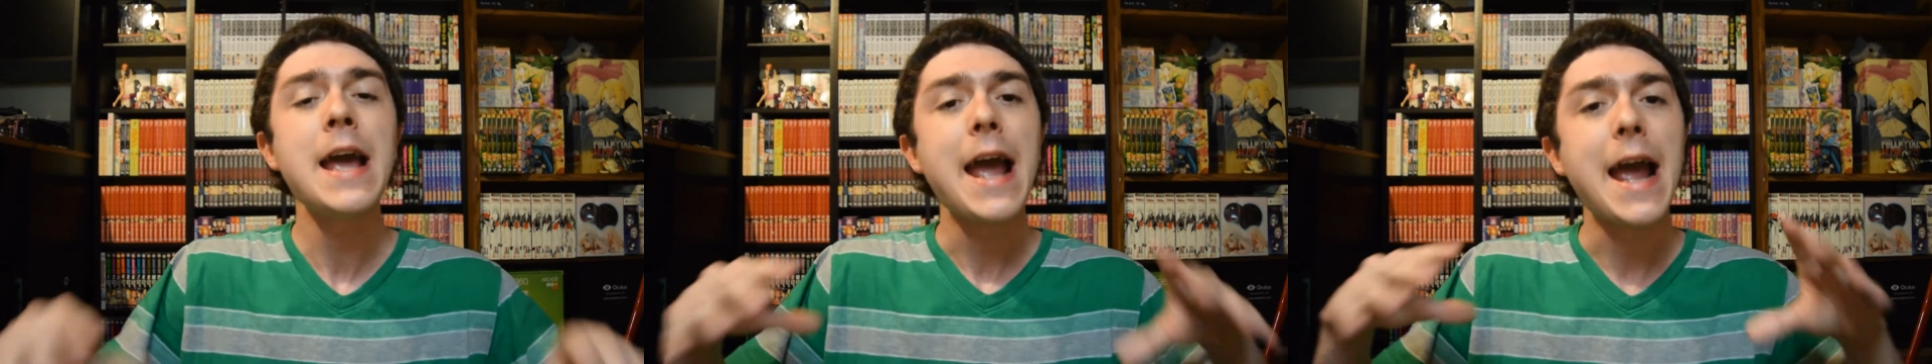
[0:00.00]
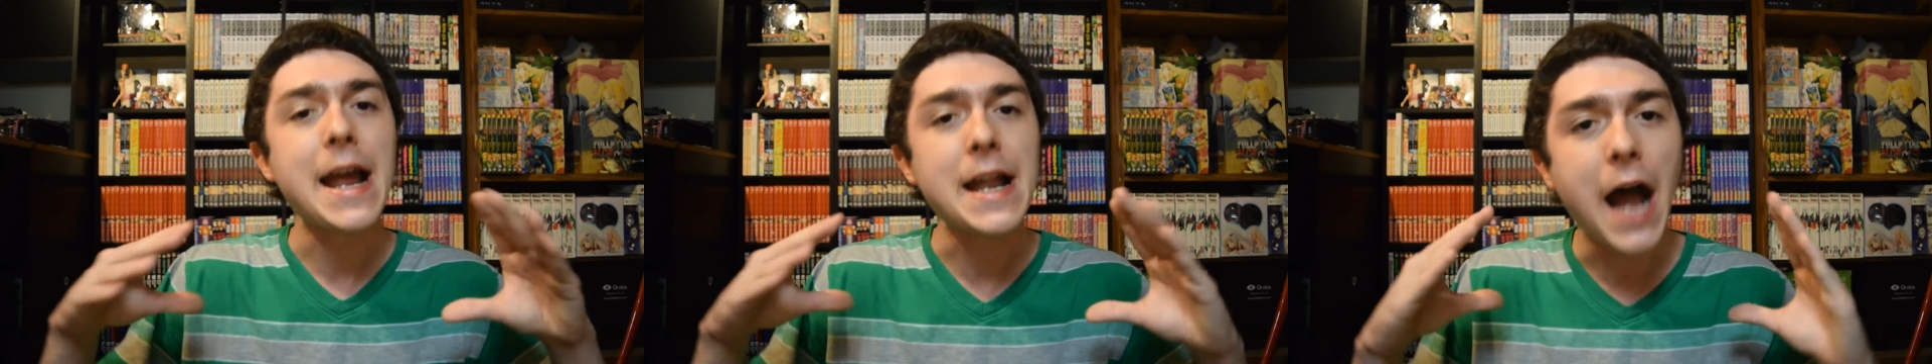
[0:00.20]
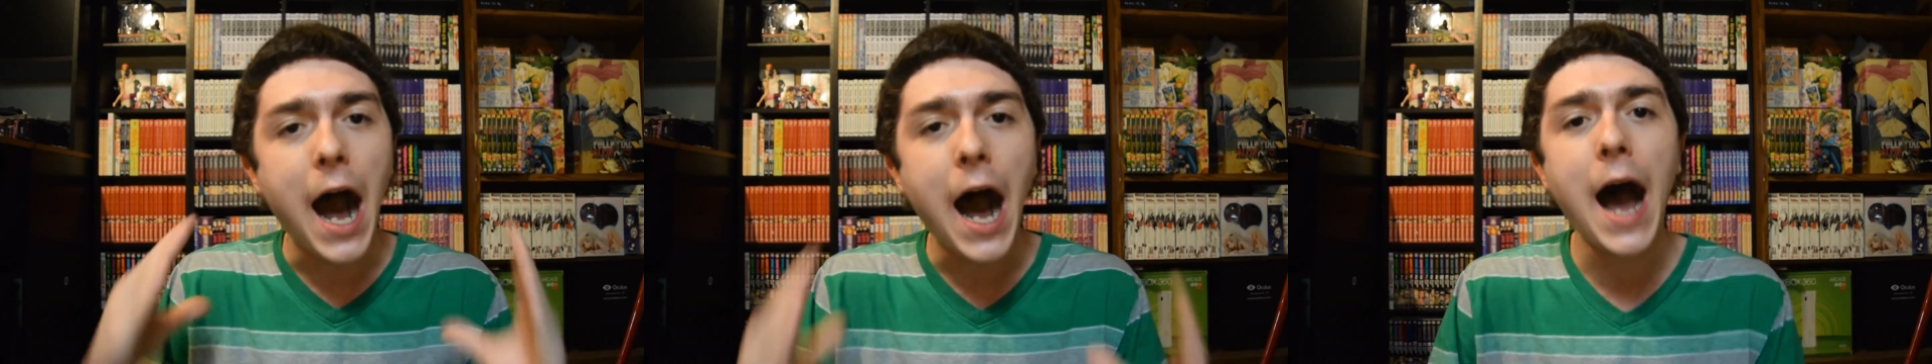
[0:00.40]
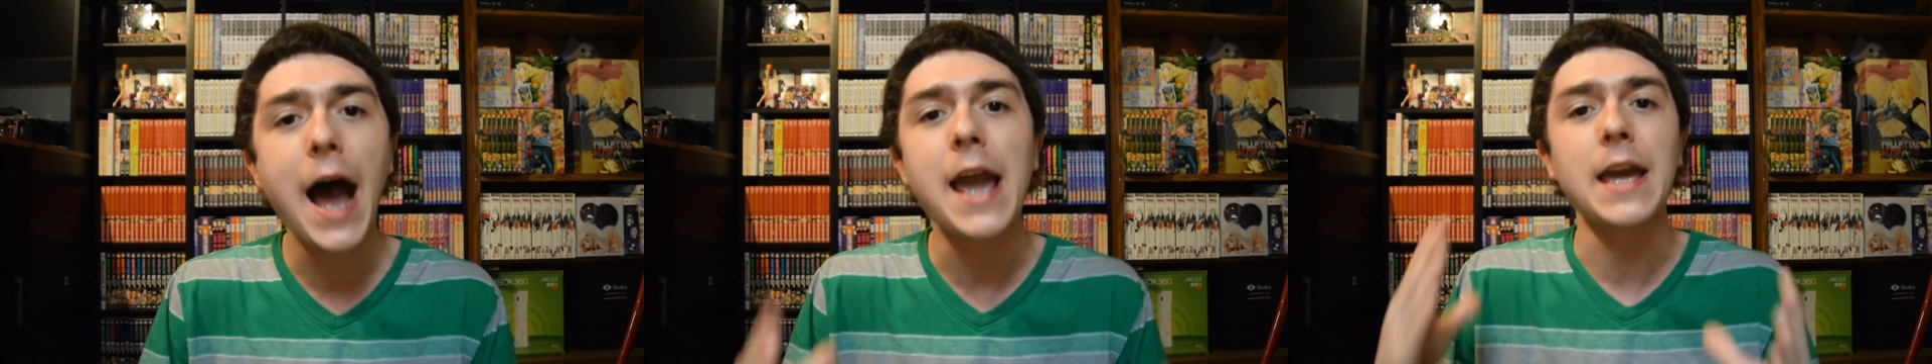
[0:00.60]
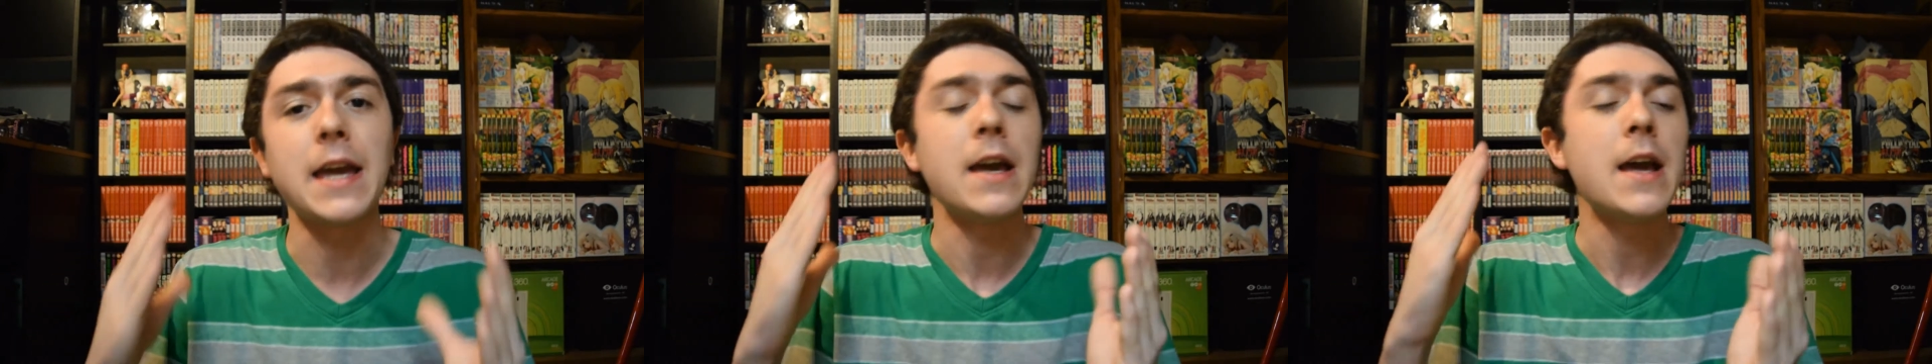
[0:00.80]
And
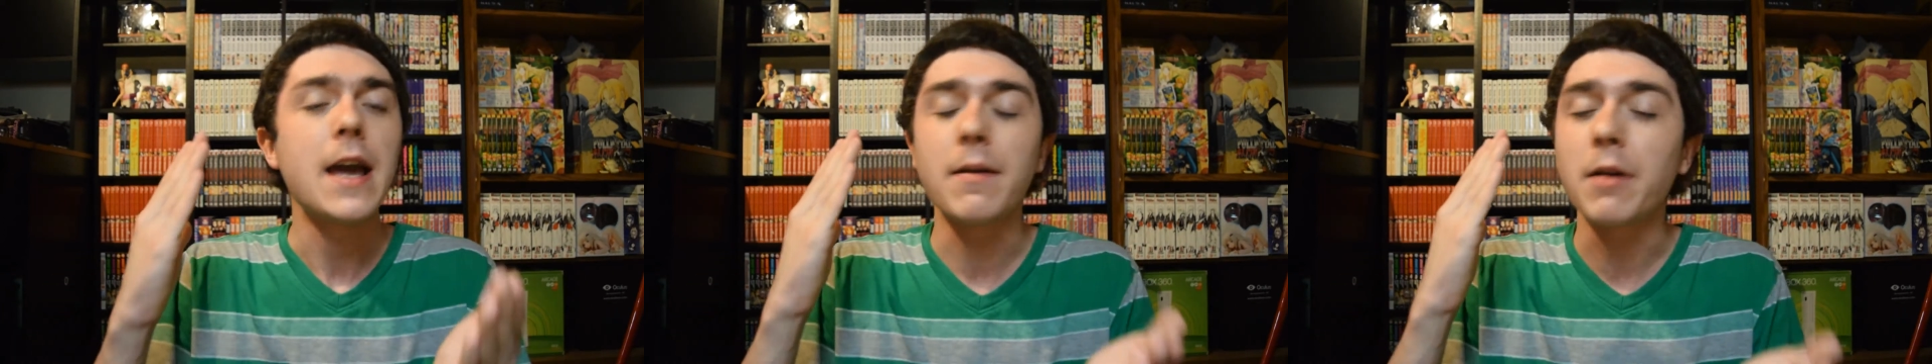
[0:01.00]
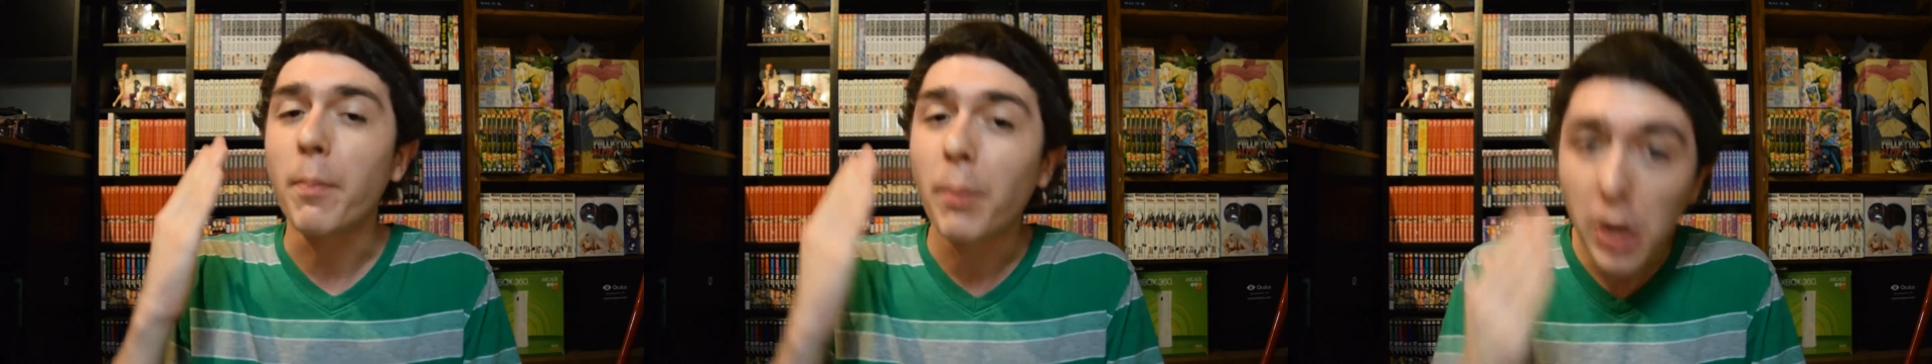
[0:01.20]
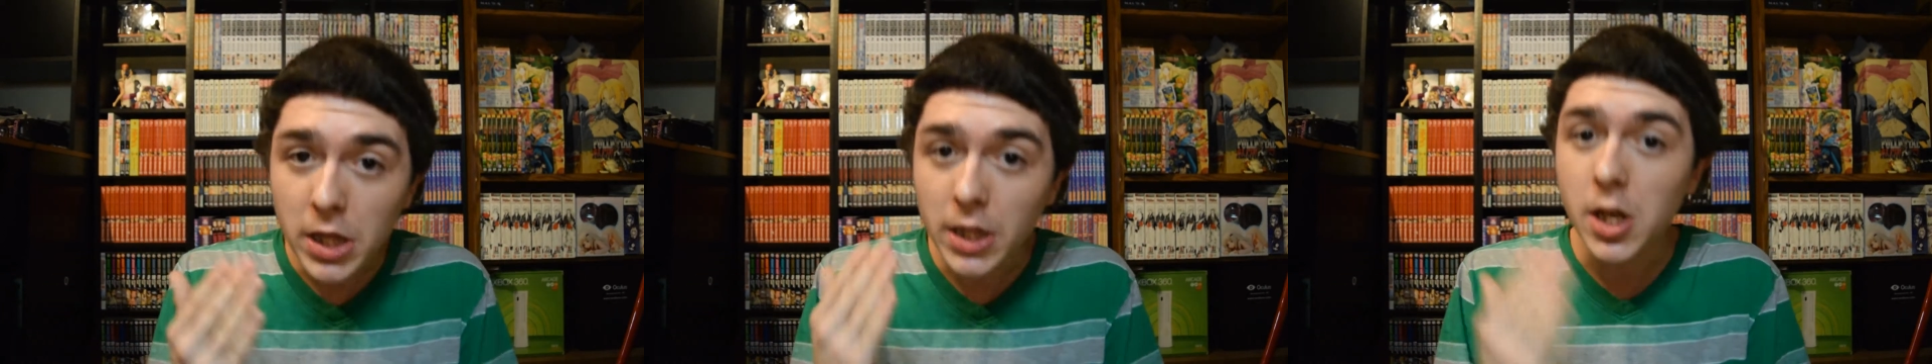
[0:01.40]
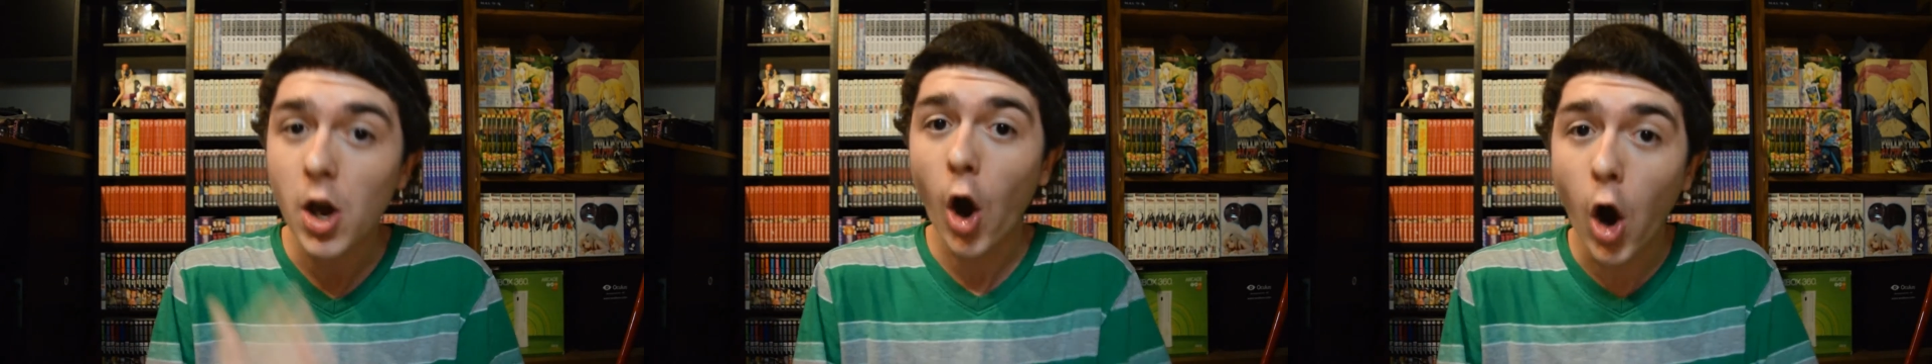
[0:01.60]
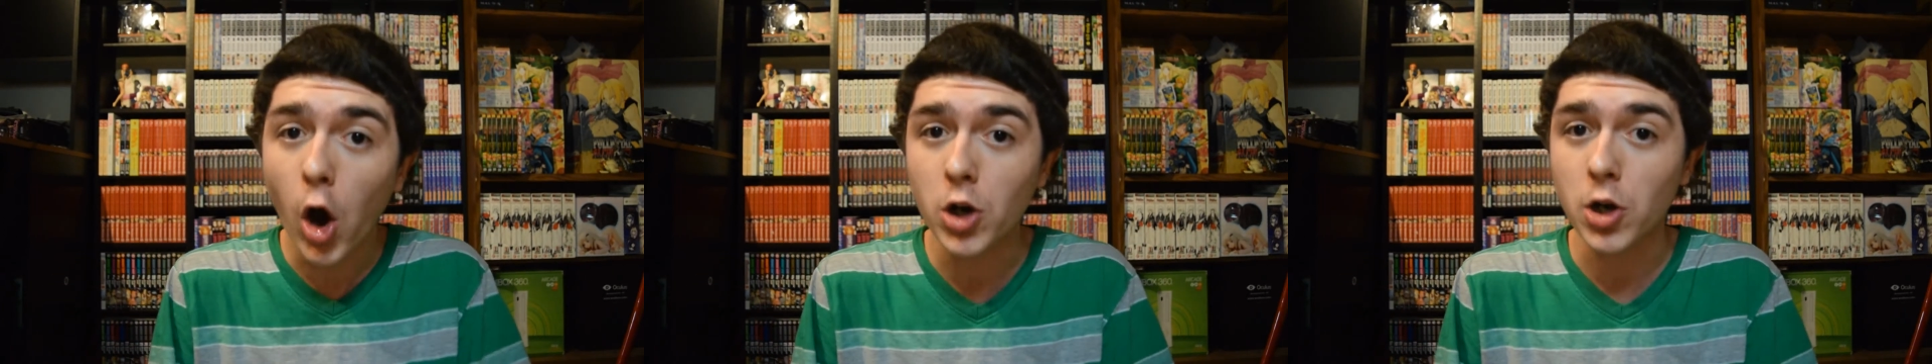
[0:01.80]
I am completely
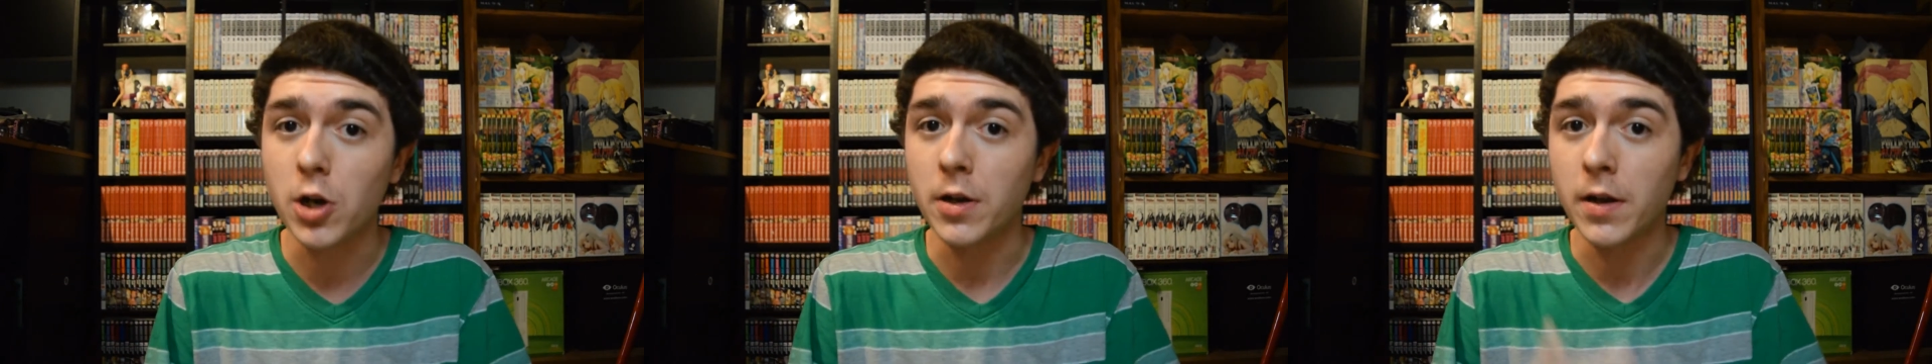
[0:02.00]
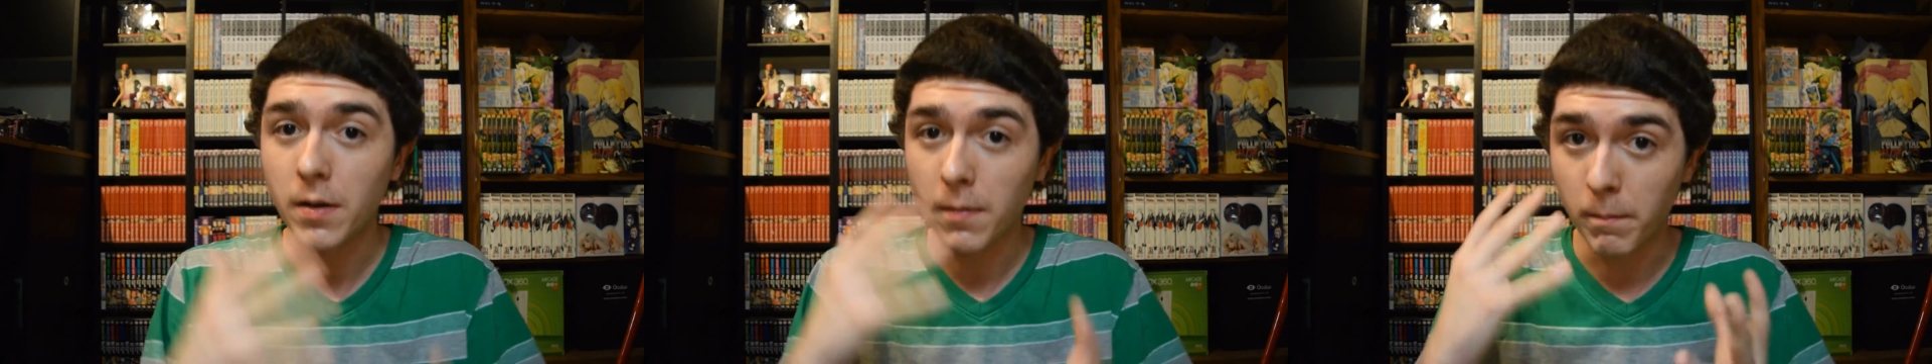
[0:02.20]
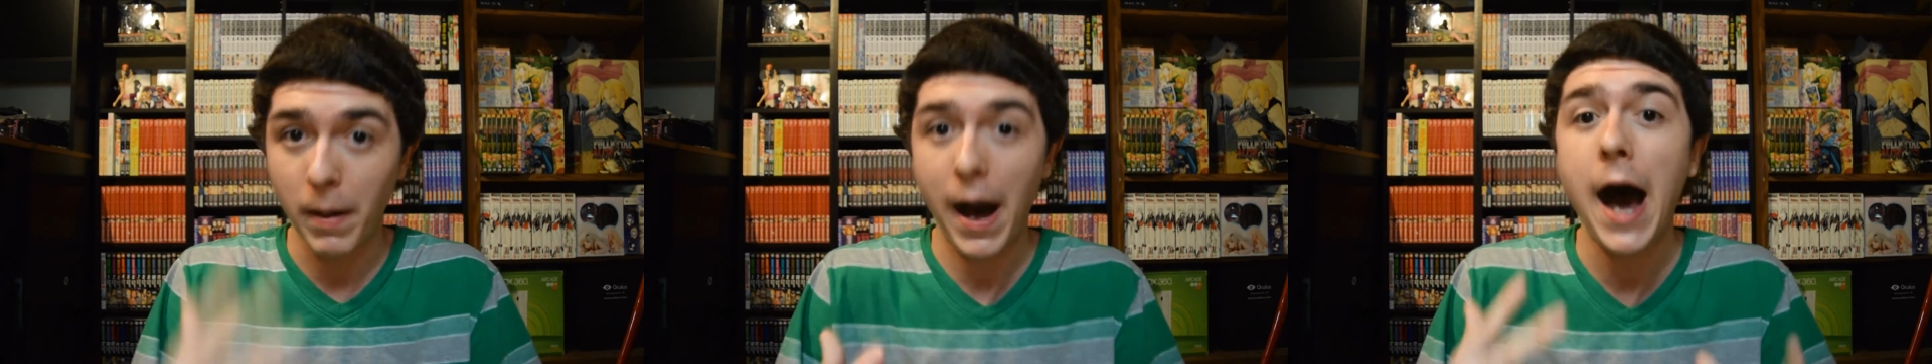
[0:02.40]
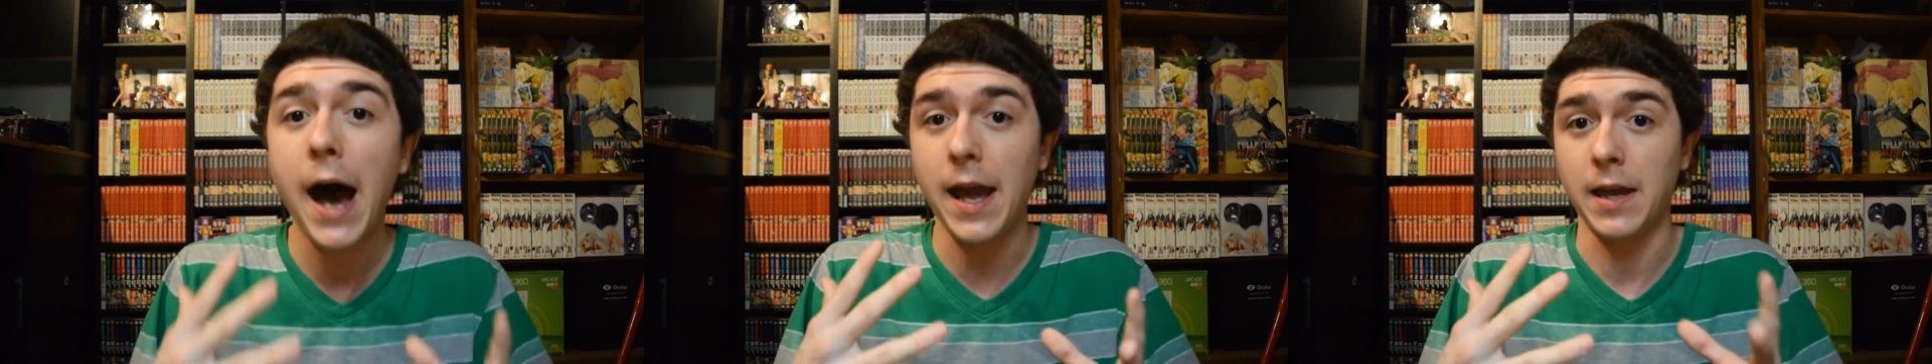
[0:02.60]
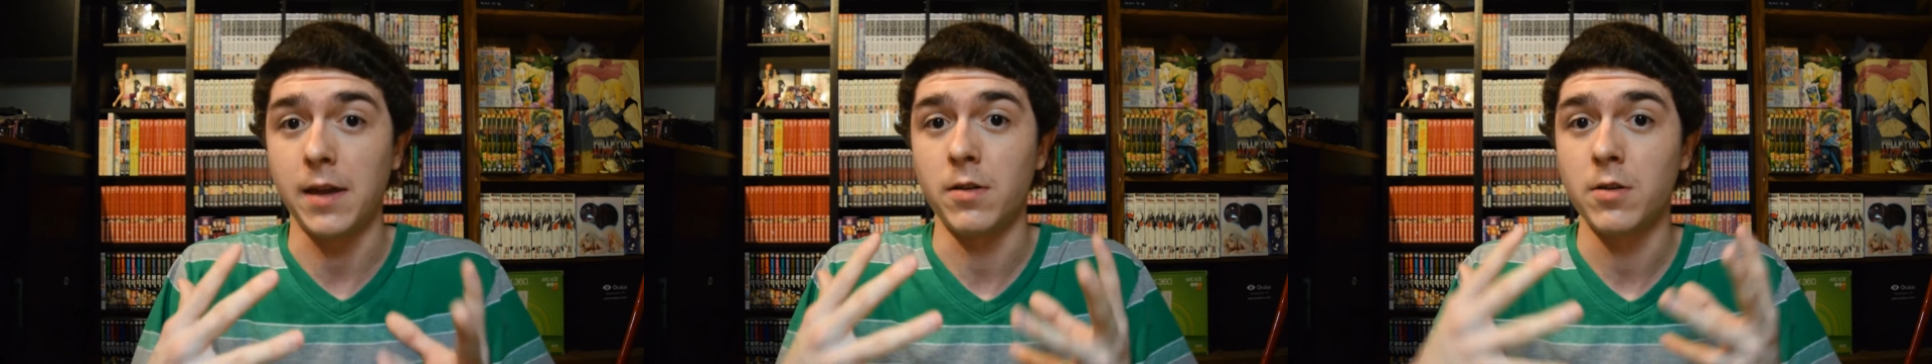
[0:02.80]
honored
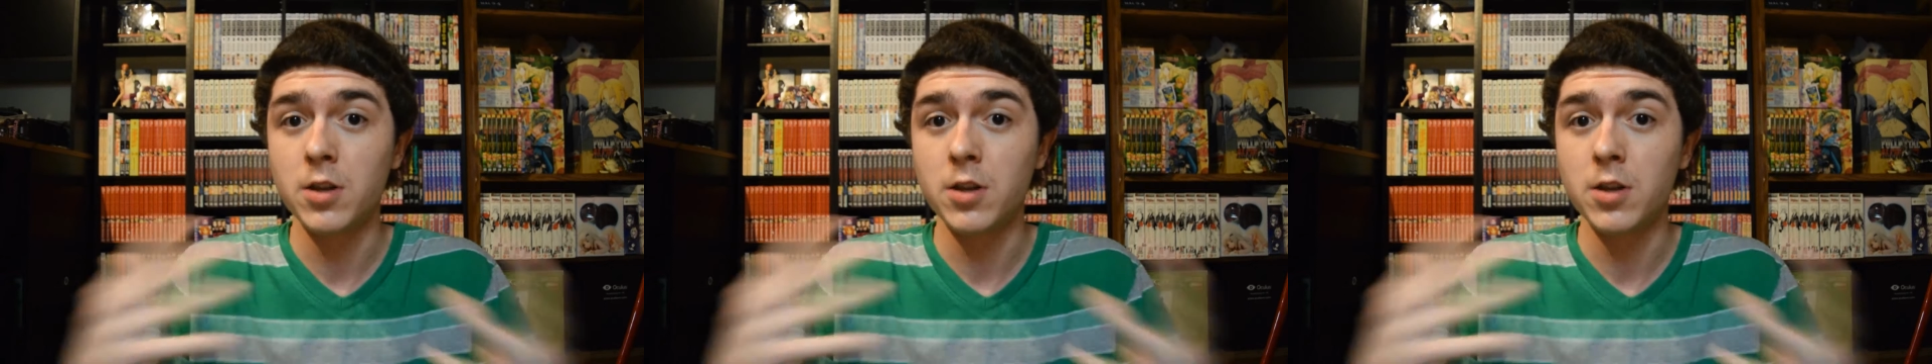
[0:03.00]
by